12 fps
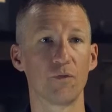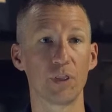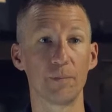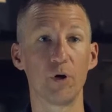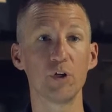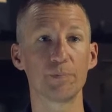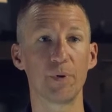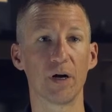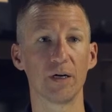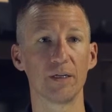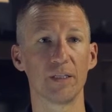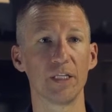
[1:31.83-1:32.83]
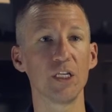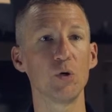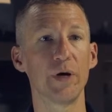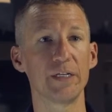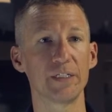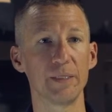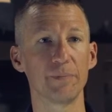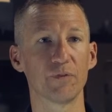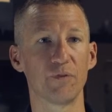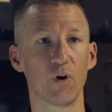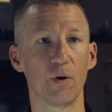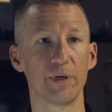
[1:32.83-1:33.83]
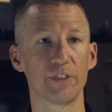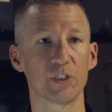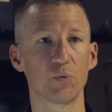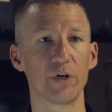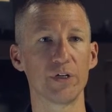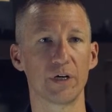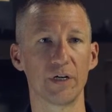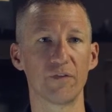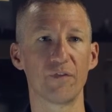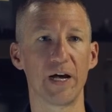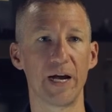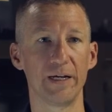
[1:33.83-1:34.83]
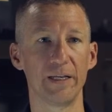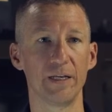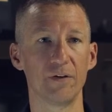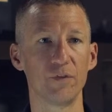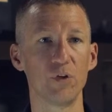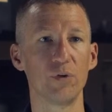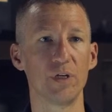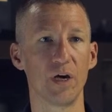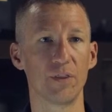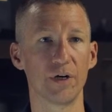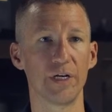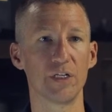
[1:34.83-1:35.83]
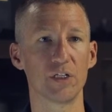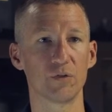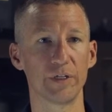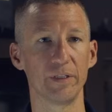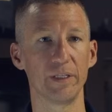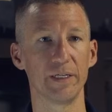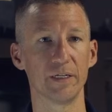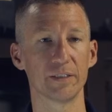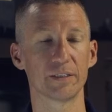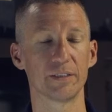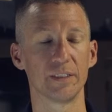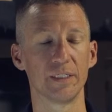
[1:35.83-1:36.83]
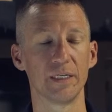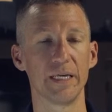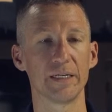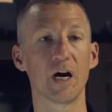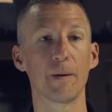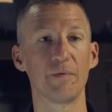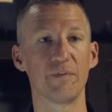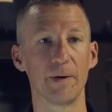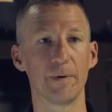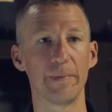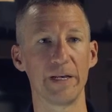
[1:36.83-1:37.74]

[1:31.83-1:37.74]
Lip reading: For the most part, the UHC performance is what you're going to find in a few of the other industry leaders in carbon fiber